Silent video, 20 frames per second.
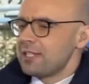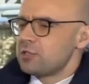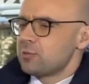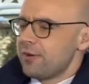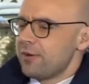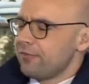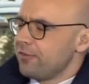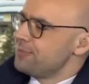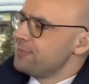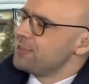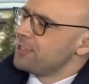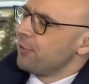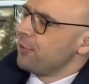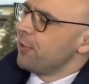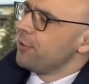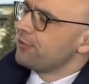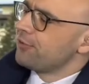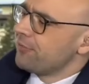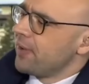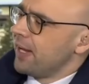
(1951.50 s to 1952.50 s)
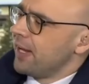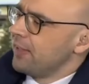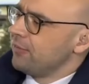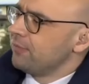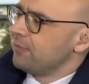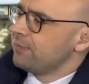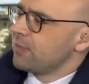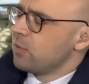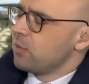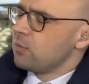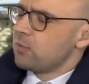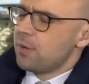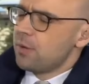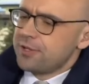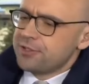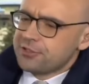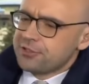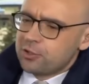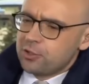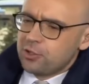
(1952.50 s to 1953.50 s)
When rates went from 0 to
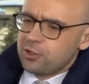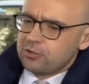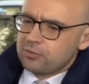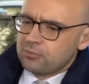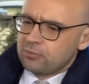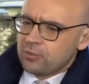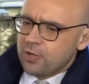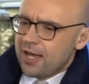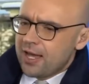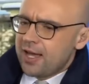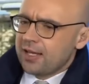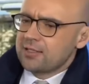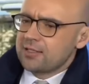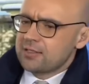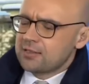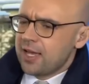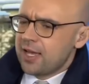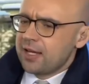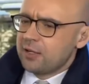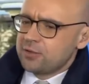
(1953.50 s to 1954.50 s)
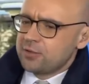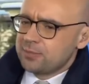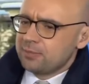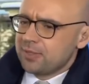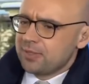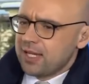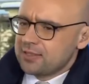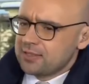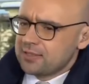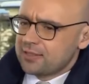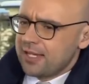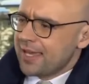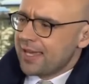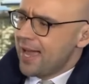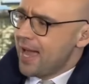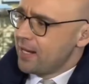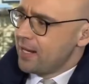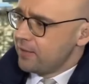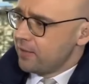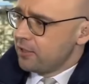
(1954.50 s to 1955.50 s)
5, when yeah. we saw rate hiking cycles in
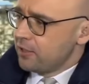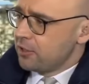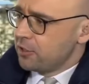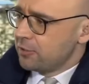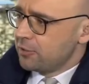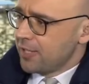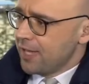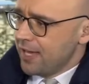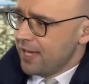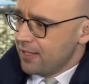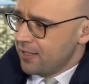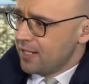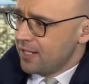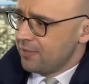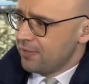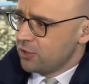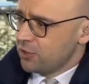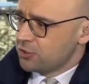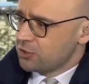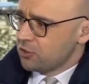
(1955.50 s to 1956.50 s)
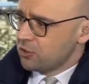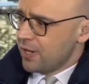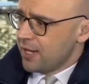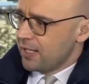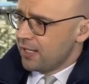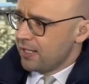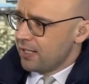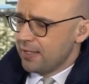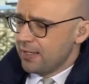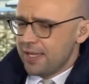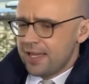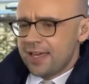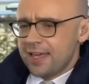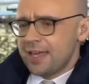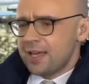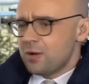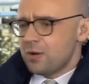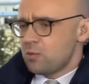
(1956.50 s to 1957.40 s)
places like Canada, the UK, and even Australia,